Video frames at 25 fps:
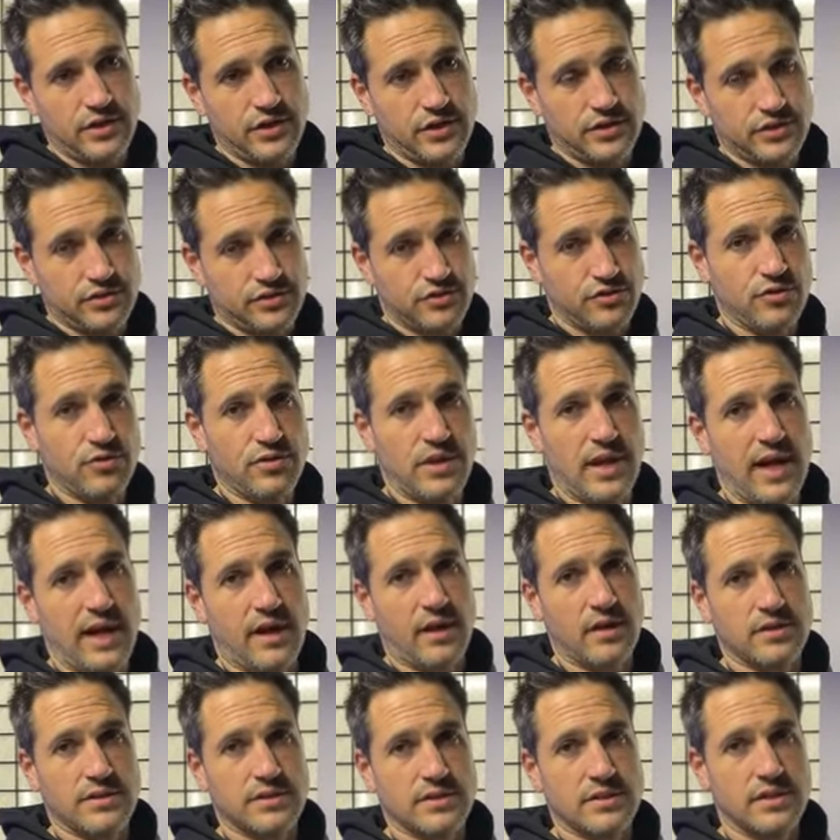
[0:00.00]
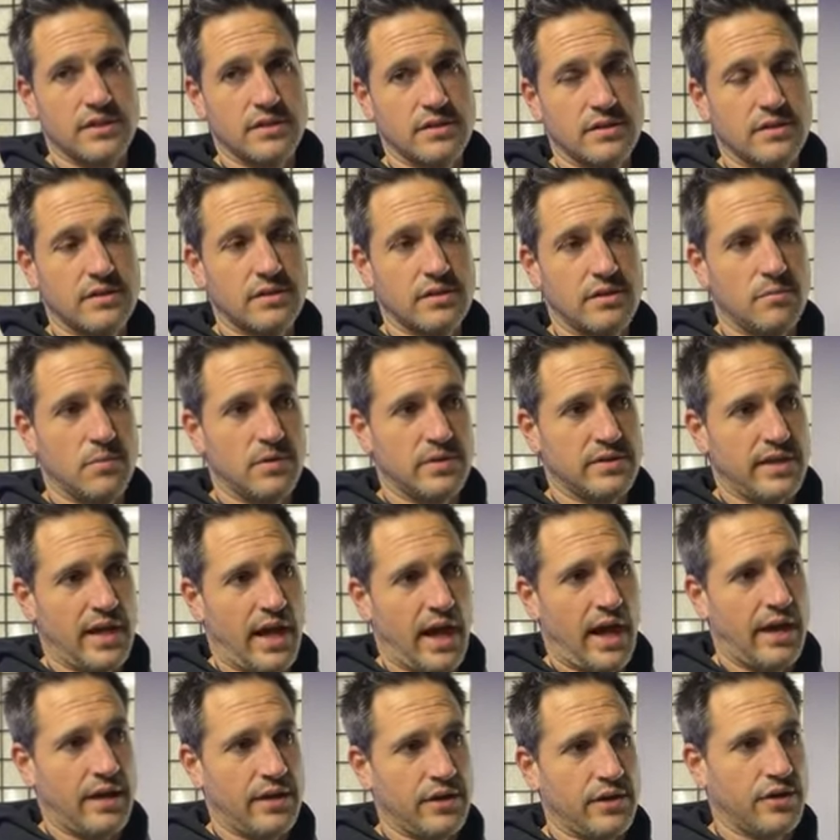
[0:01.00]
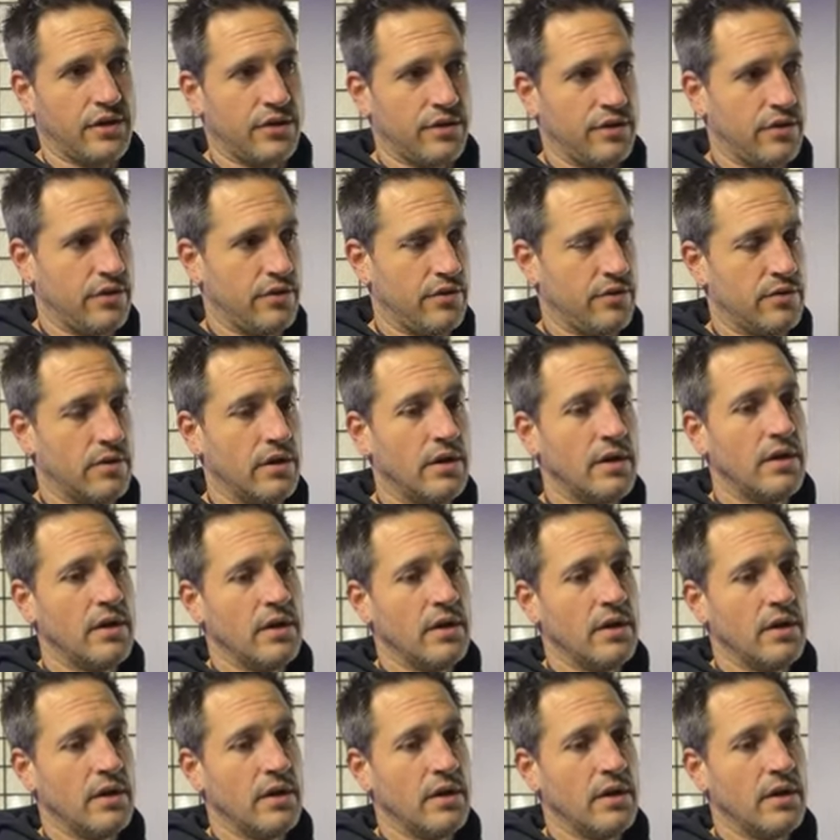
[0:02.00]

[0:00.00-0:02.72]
You can do two layers with that. You can do